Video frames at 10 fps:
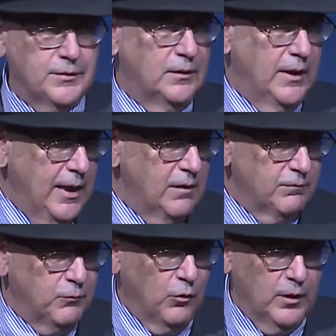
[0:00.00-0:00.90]
a
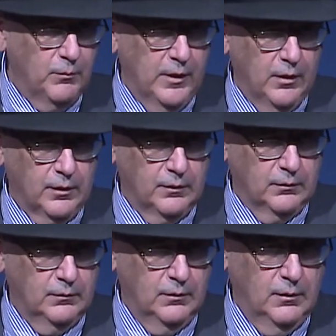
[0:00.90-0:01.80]
native-born American,
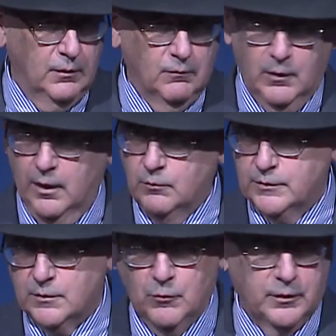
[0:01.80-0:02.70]
right? Which
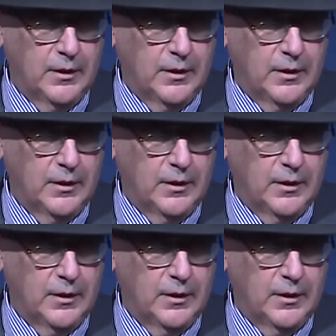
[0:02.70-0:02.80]
is more than